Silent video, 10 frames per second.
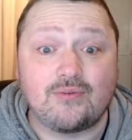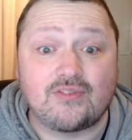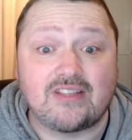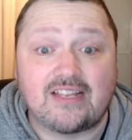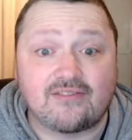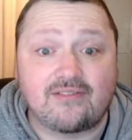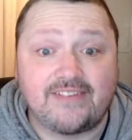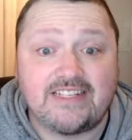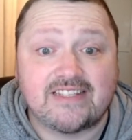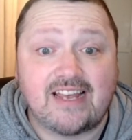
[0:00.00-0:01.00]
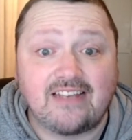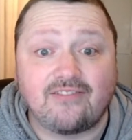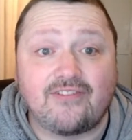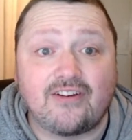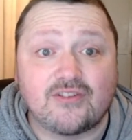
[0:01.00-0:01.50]
letter of intent
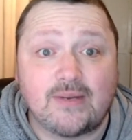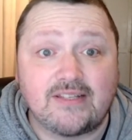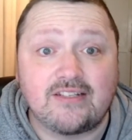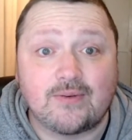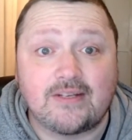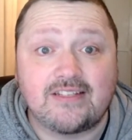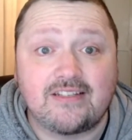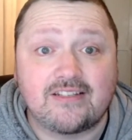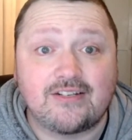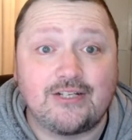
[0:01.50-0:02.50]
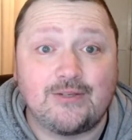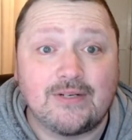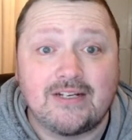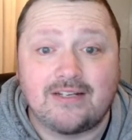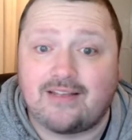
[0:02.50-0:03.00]
for twenty twenty-two.
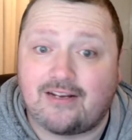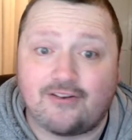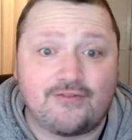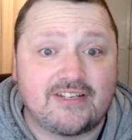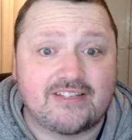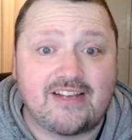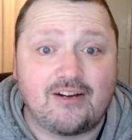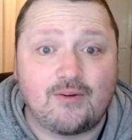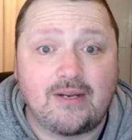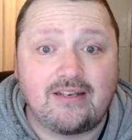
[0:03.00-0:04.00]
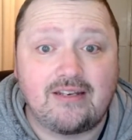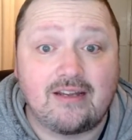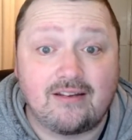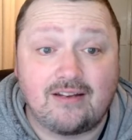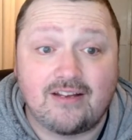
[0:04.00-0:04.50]
They're going to attack when
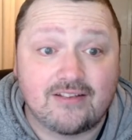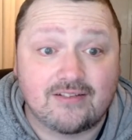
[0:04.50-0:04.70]
as